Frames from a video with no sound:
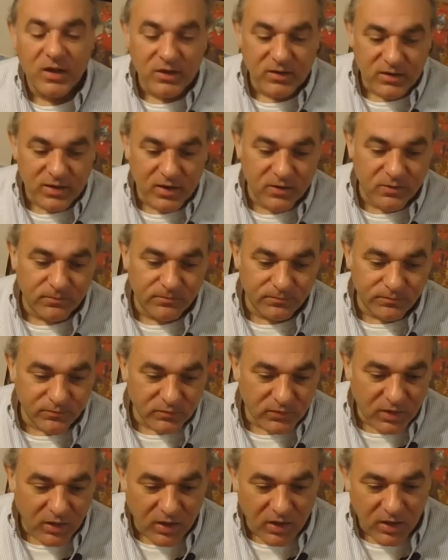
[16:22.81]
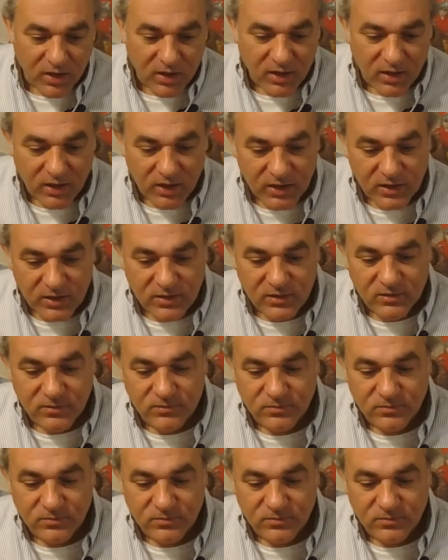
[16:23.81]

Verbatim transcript: Now, I